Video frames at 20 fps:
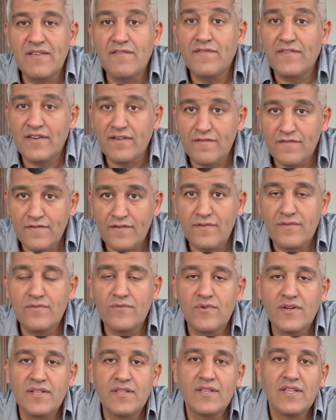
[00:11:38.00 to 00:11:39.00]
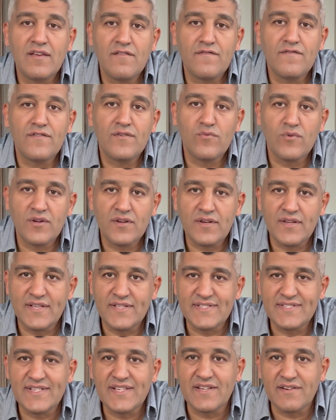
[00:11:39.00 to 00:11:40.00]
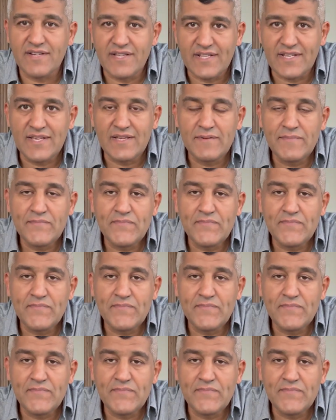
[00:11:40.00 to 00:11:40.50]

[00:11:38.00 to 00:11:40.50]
be fearful when everyone is greedy.